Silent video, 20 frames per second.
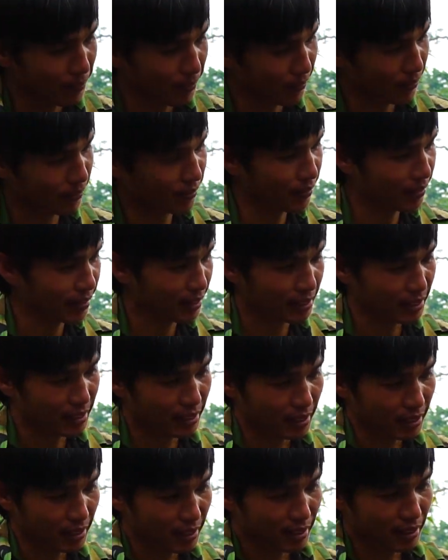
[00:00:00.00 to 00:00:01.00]
a very rural
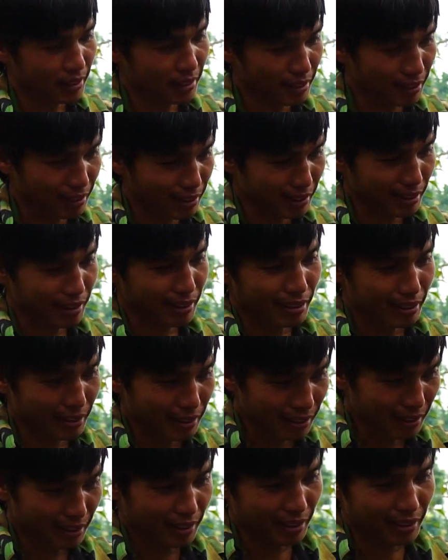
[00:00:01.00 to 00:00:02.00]
area,
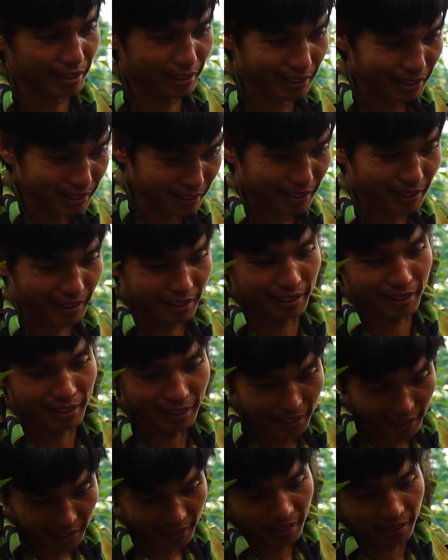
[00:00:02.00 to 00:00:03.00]
situated in a Pakenyal
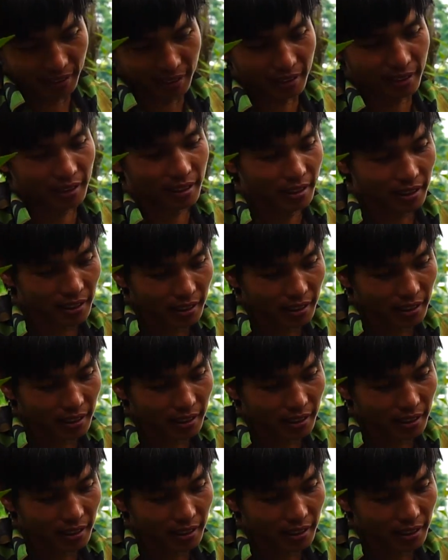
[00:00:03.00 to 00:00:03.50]
Hill Tribe.